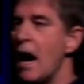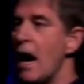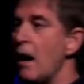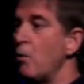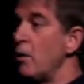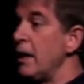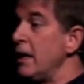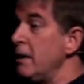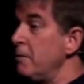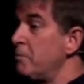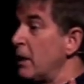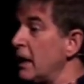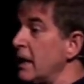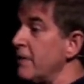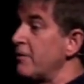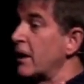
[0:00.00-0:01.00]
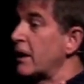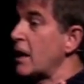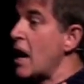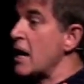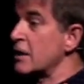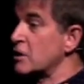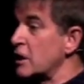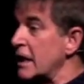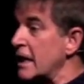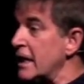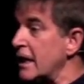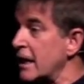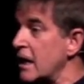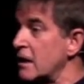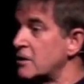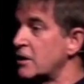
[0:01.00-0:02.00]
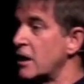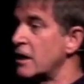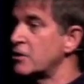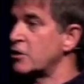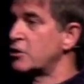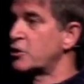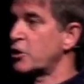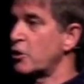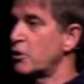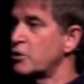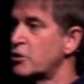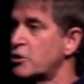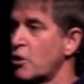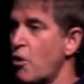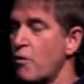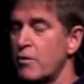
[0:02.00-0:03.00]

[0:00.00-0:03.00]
Uh, we believe that God is leading us as a church